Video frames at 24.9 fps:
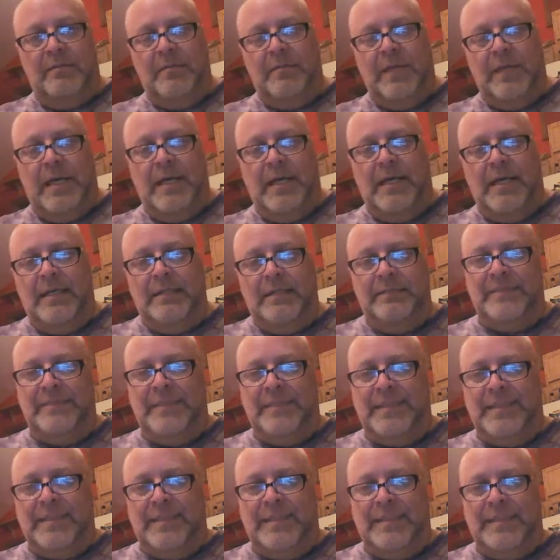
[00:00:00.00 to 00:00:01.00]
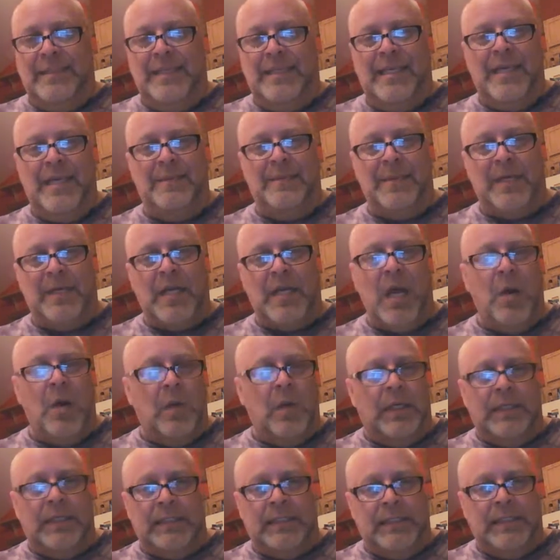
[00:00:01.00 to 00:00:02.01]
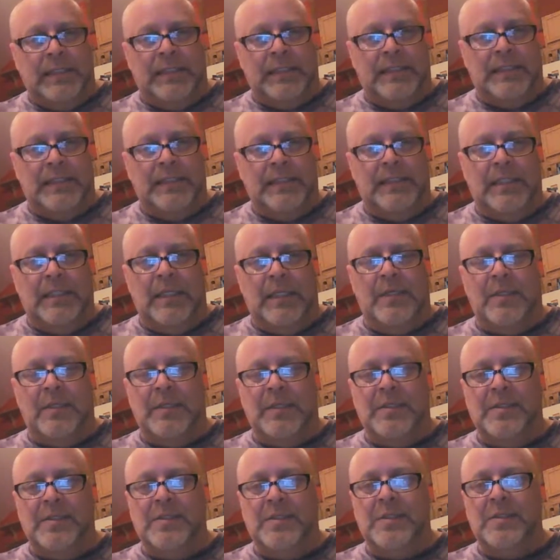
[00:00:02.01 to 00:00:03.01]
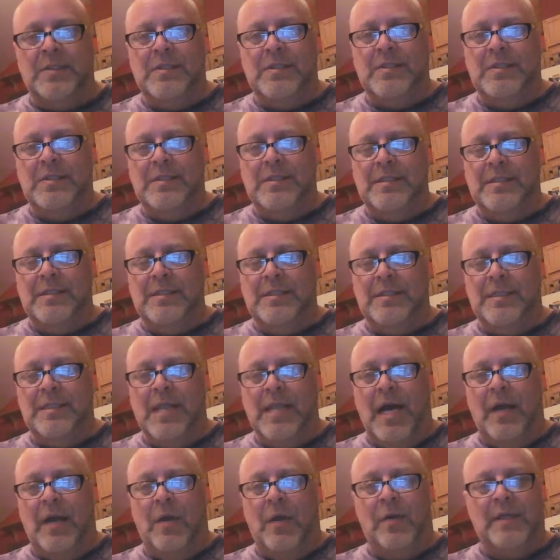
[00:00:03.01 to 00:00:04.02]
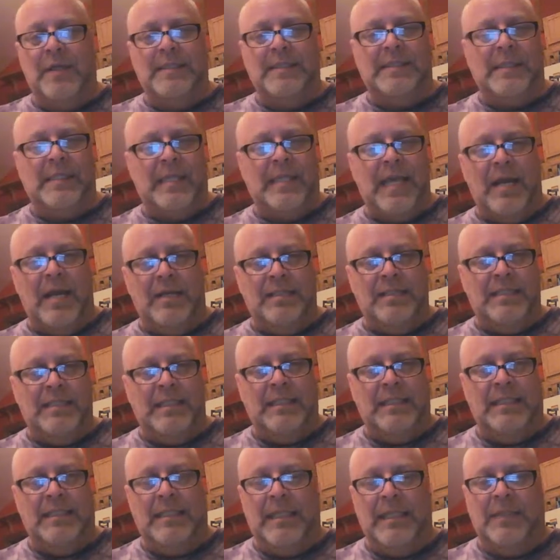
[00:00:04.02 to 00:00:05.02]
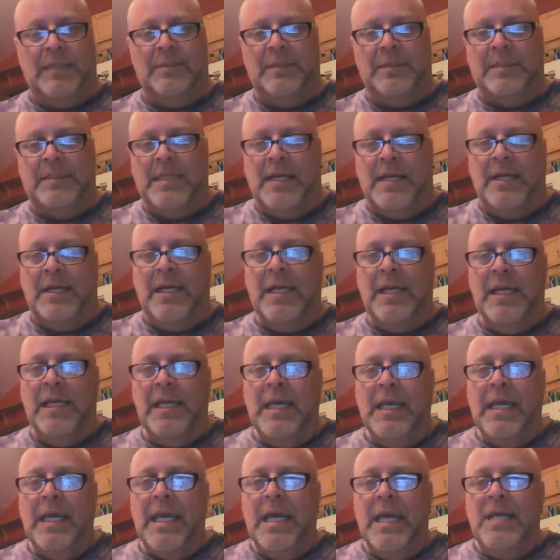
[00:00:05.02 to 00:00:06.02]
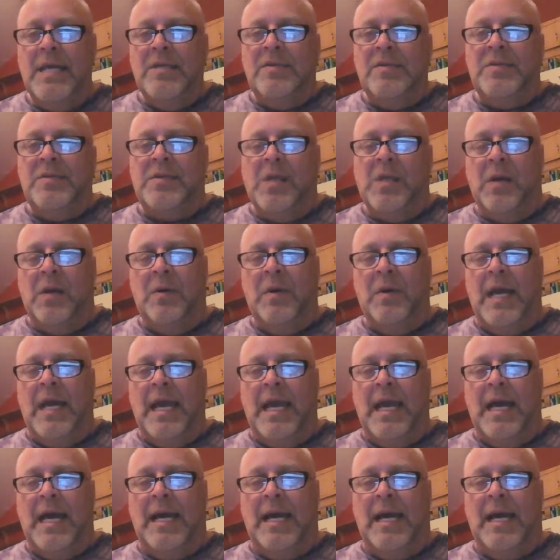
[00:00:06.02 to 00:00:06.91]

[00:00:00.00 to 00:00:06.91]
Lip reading: uh, keep it going, and because it's not always a guaranteed thing with dairy. So